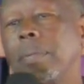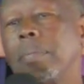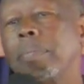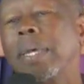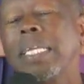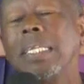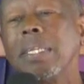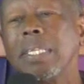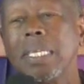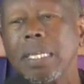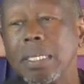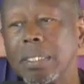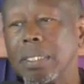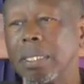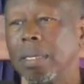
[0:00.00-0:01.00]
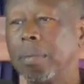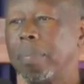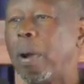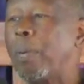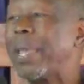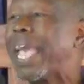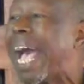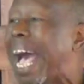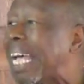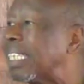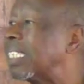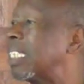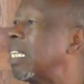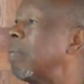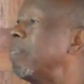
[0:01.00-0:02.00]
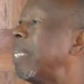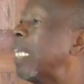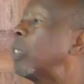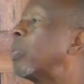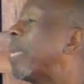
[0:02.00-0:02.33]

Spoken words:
Many things. But we ask Him, yet